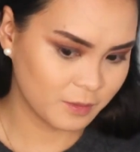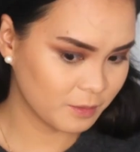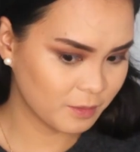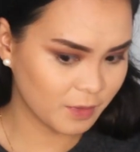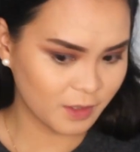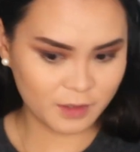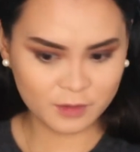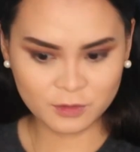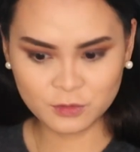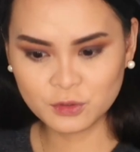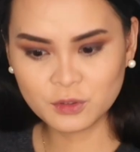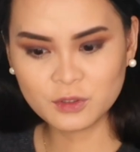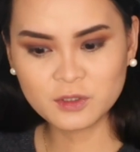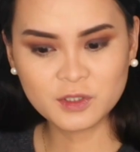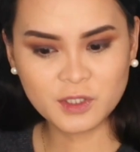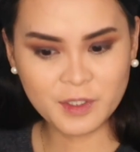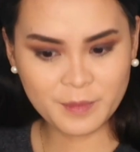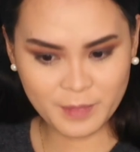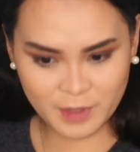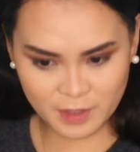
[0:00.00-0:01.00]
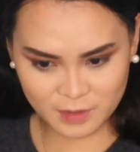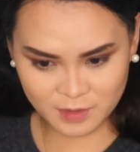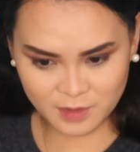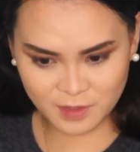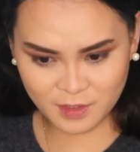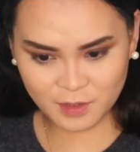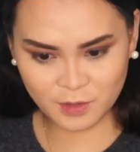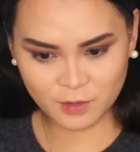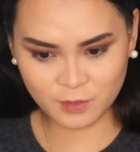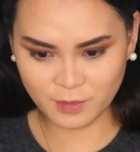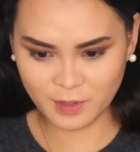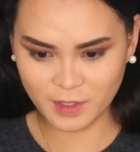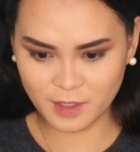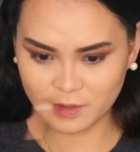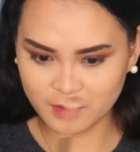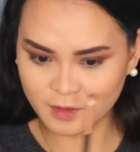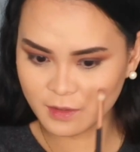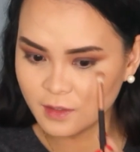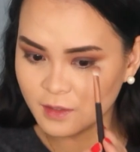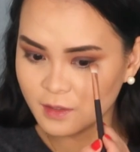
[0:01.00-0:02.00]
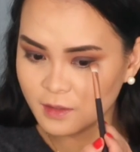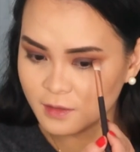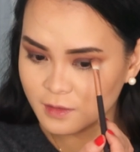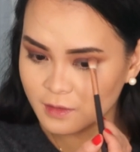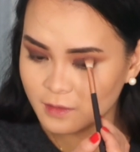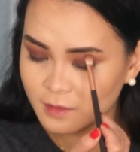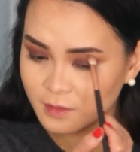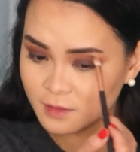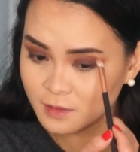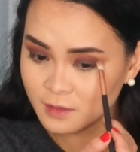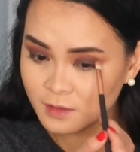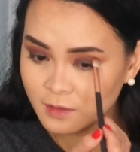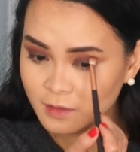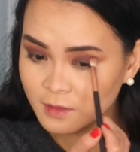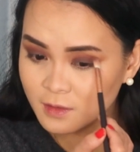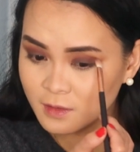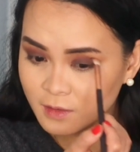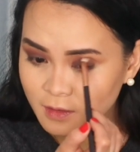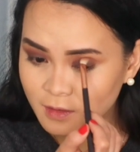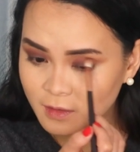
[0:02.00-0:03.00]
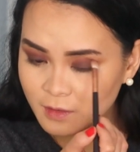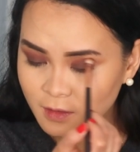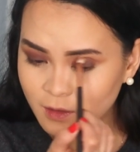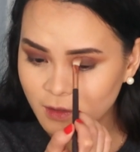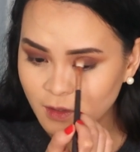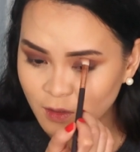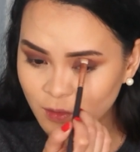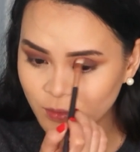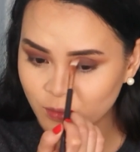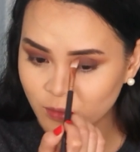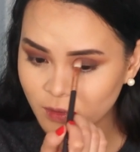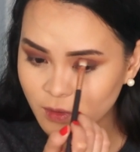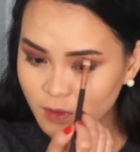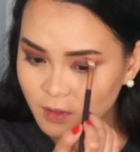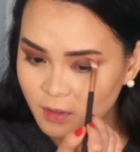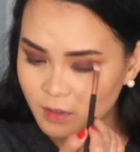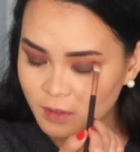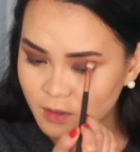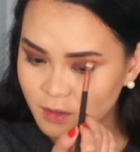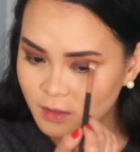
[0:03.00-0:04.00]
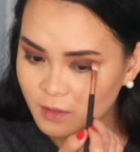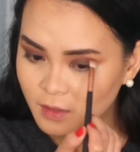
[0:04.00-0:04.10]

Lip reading: Medyo dramatic yung ating look.